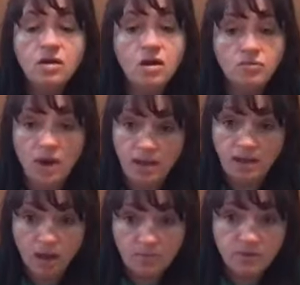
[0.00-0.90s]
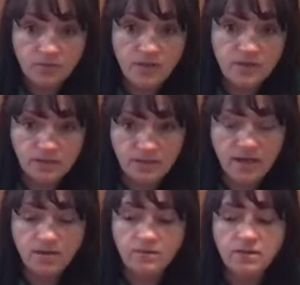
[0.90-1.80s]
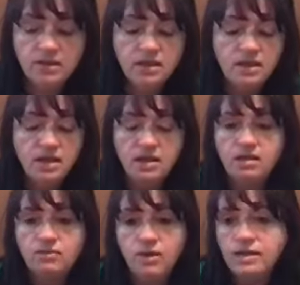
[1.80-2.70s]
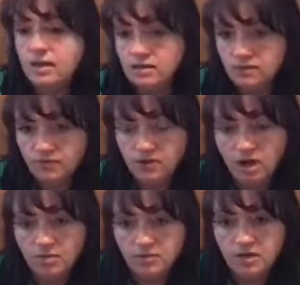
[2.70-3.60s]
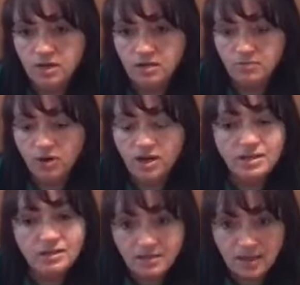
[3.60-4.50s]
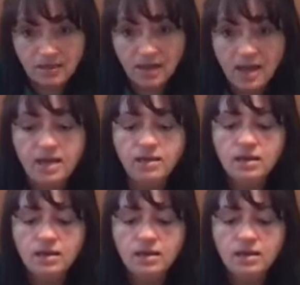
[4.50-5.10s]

write observations down and write down different products that they like,